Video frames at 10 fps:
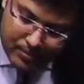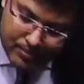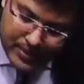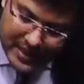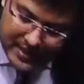
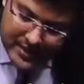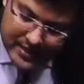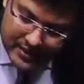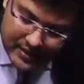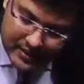PET,
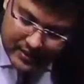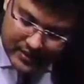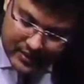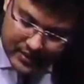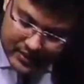
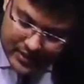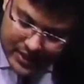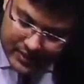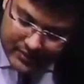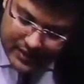
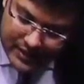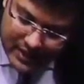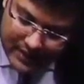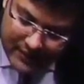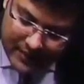TV,
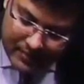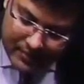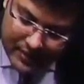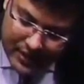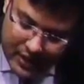FM.
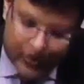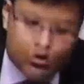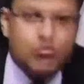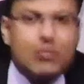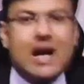So
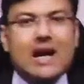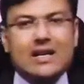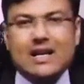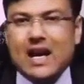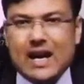mad
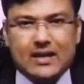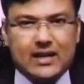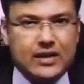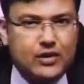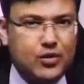cat
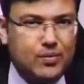is your